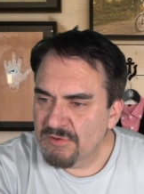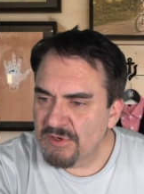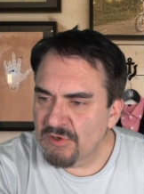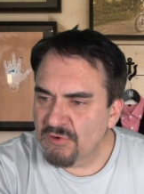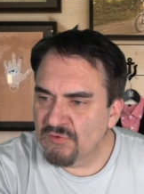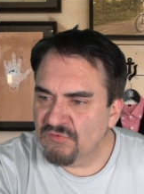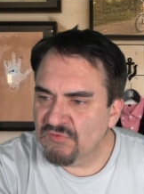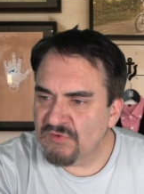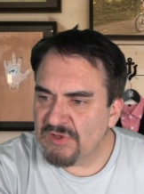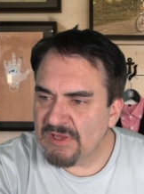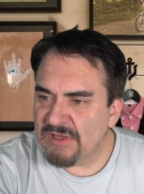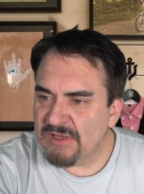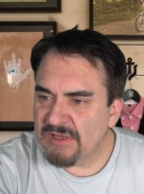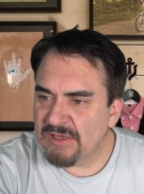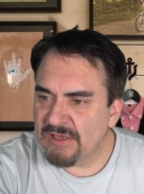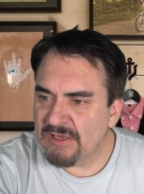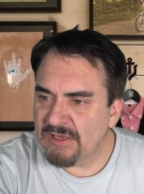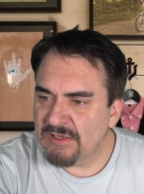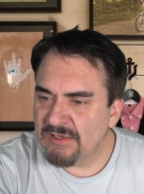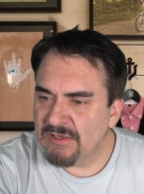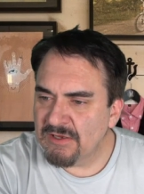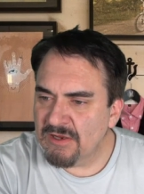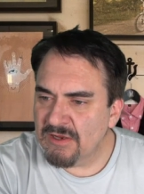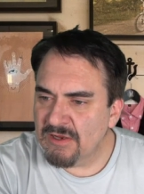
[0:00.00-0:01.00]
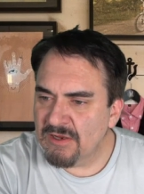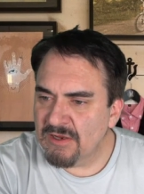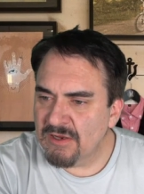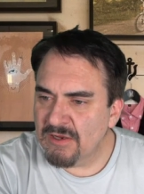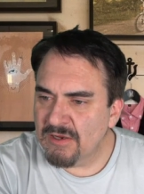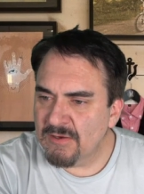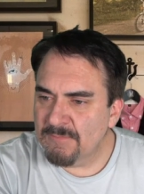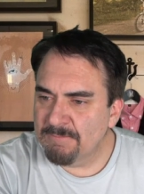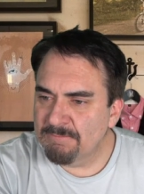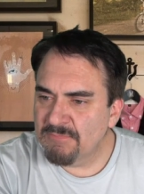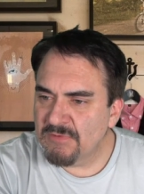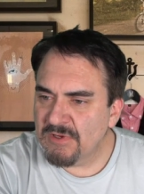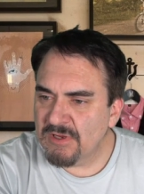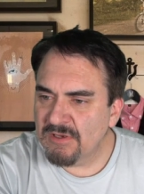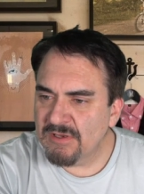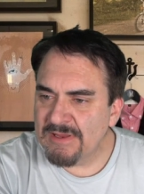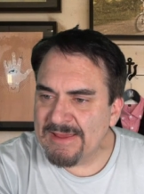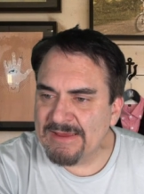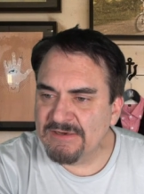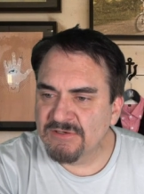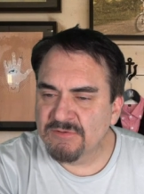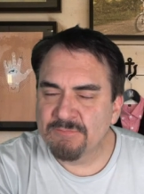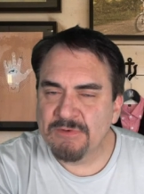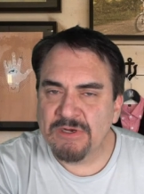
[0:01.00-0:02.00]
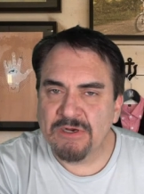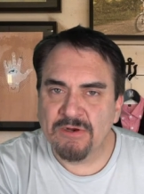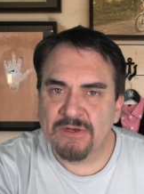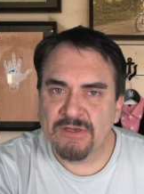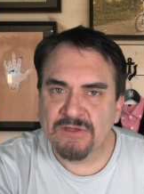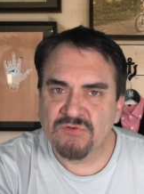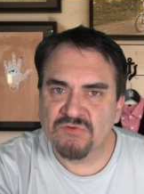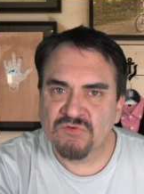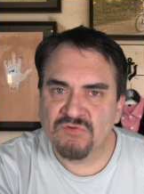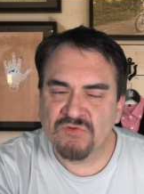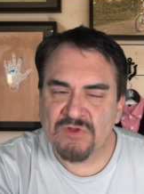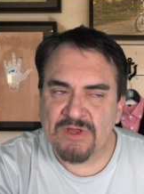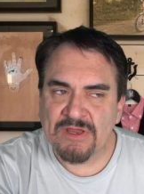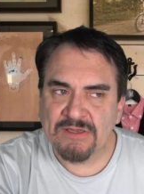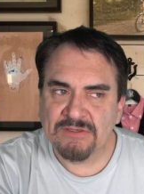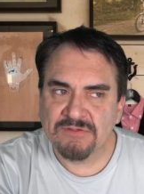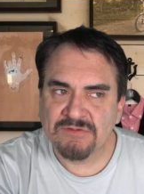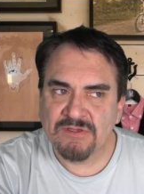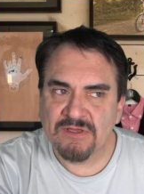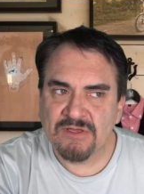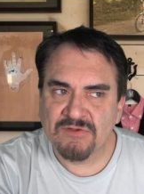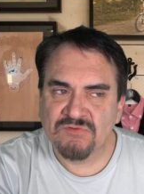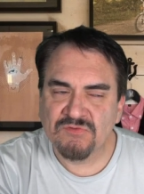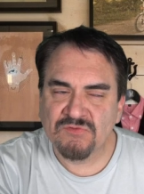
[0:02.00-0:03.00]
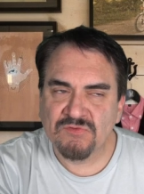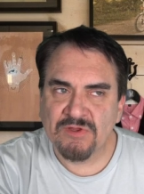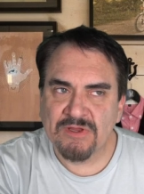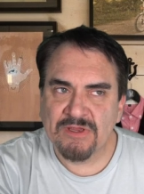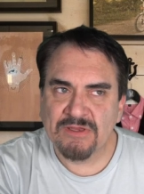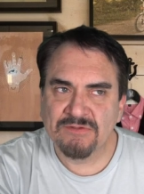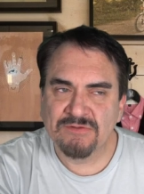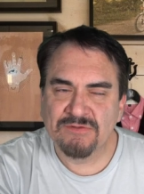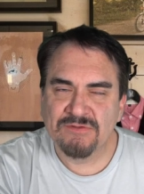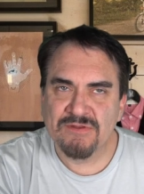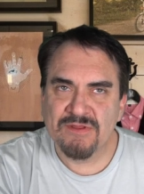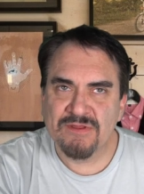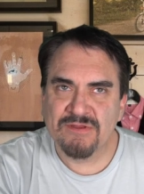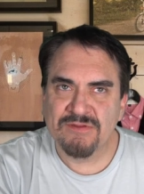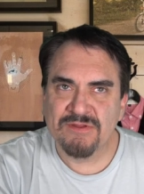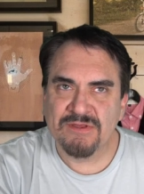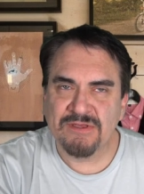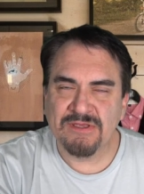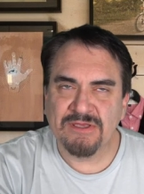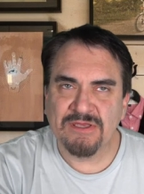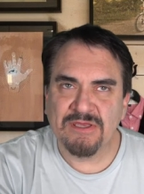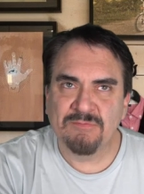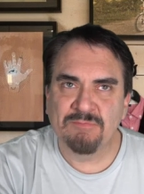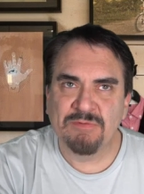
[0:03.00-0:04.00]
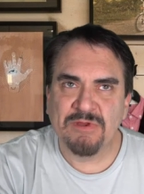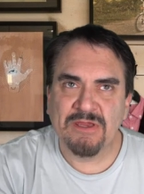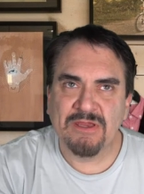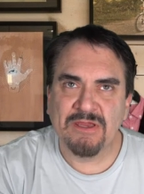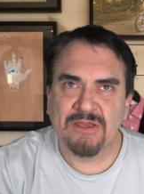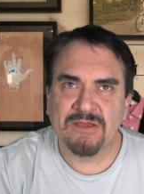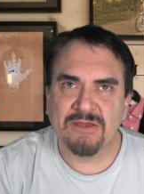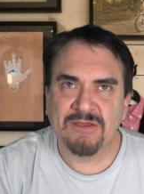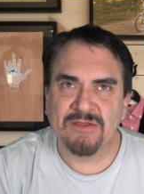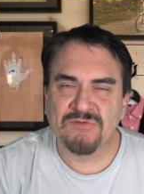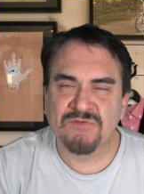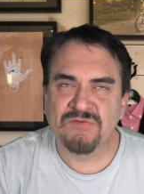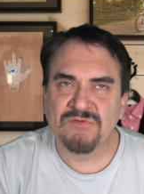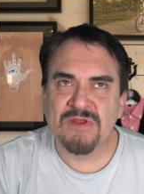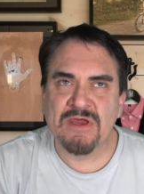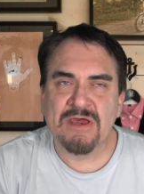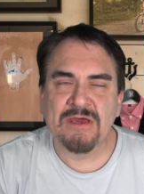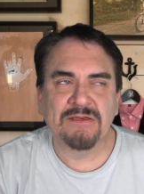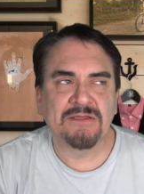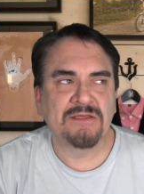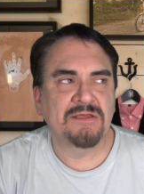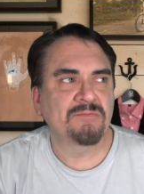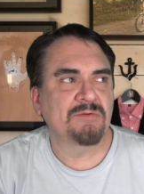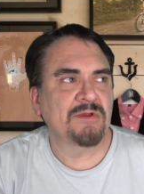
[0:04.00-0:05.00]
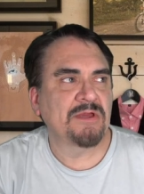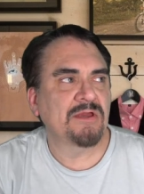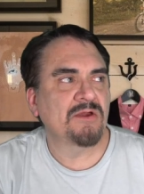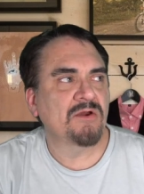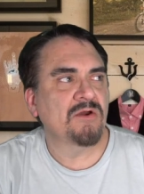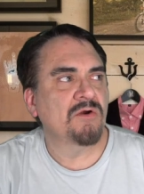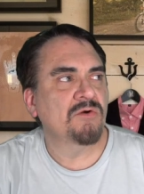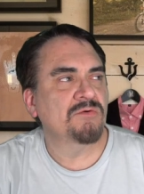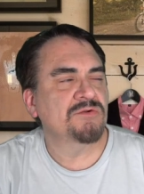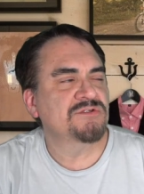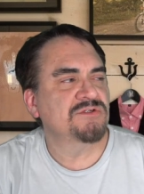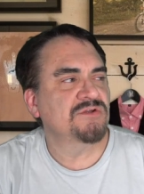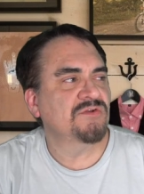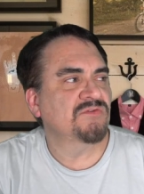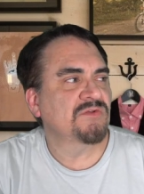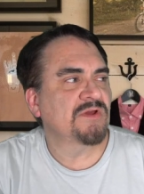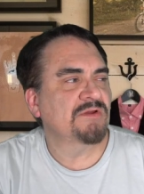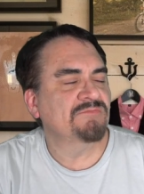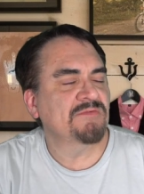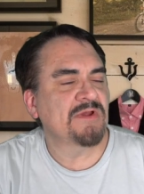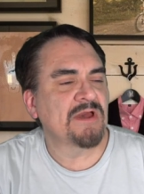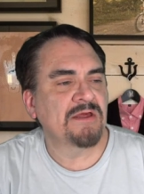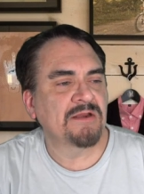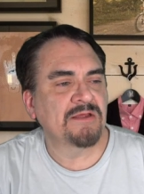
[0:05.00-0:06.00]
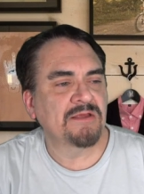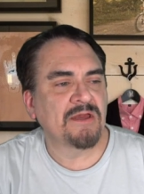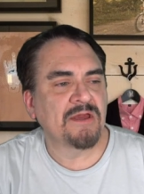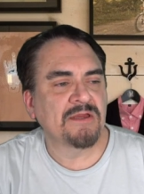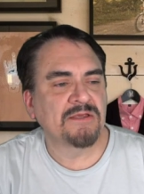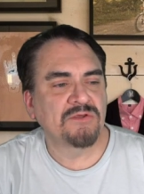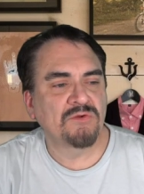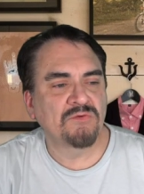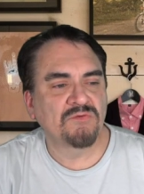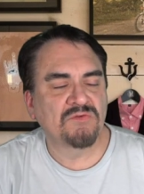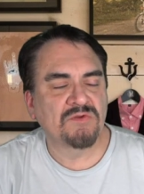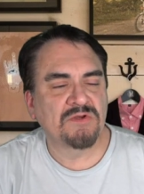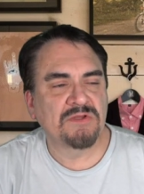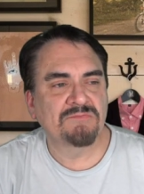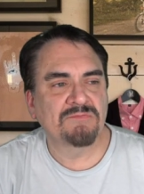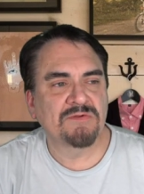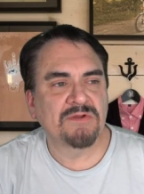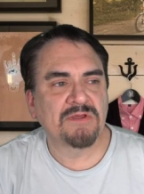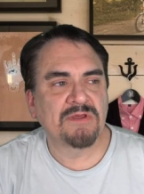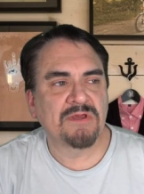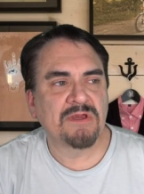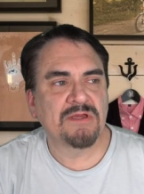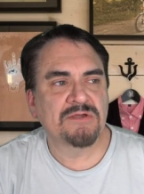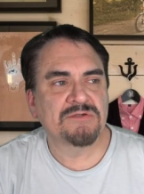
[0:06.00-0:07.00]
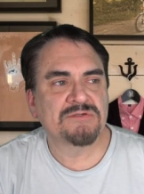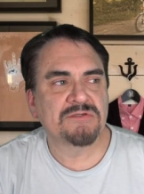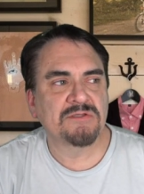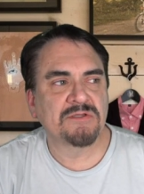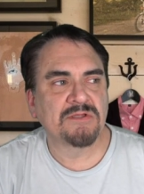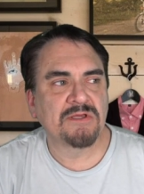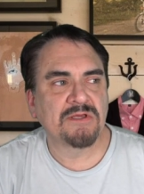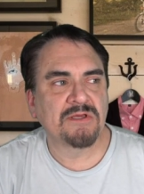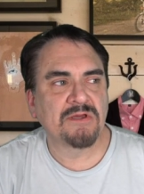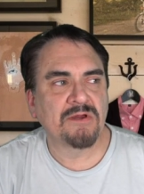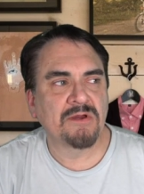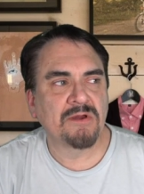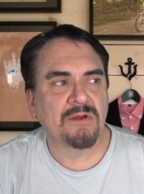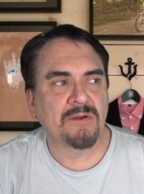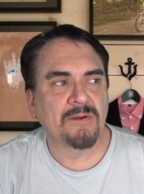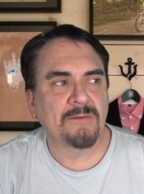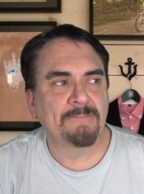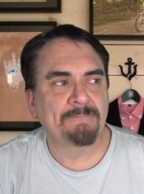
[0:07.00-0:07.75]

there's a Latin American site that's like the eBay. It's not eBay. Oh geez, I've got it. I use it even occasionally.